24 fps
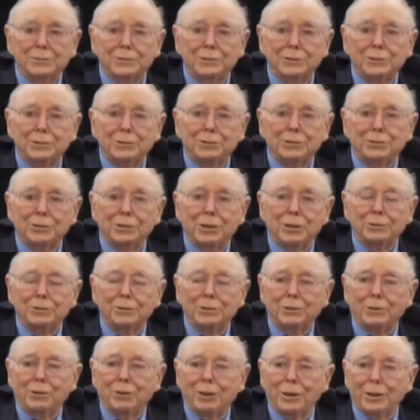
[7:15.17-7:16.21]
She just
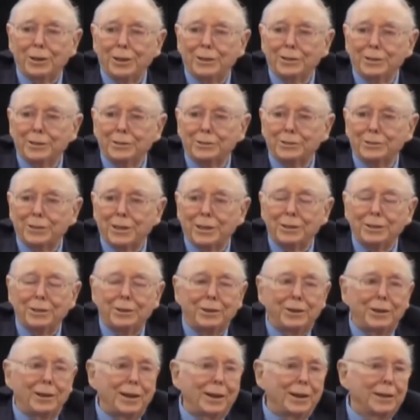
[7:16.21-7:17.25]
chunked it all in and sat
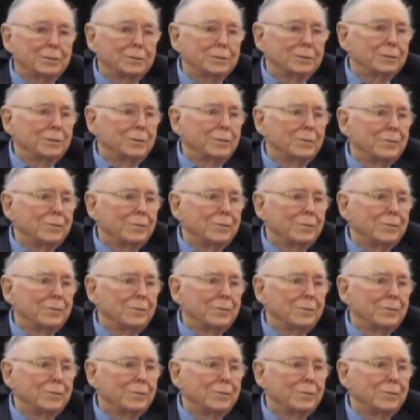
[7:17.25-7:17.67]
on her ass.